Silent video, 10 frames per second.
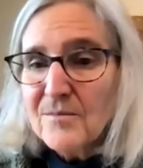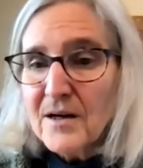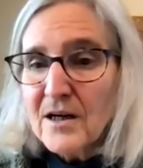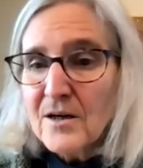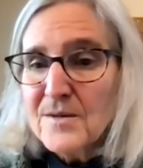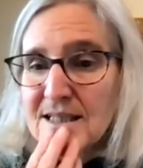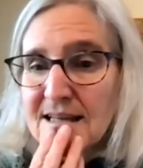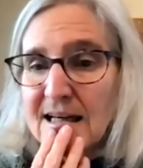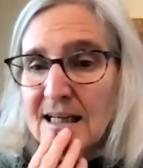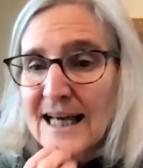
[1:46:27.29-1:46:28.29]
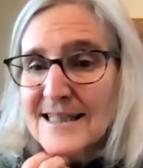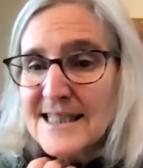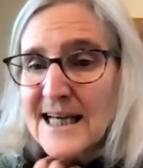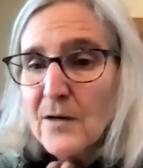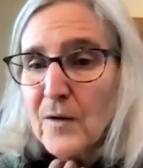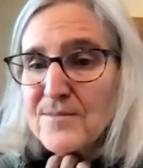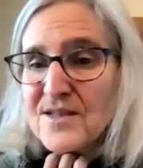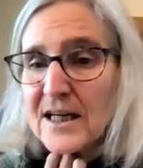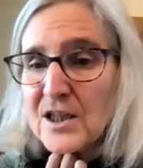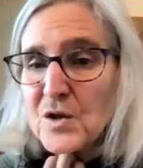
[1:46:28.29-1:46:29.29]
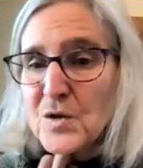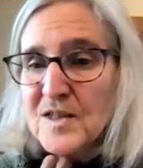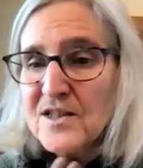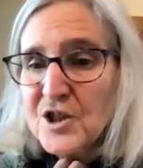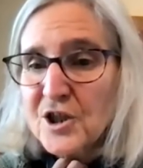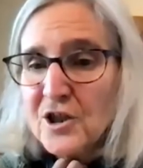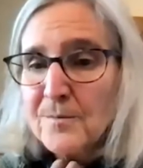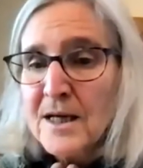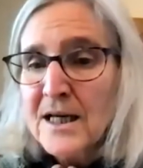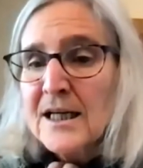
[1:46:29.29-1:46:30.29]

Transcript: Barb is saying SEI website uses the term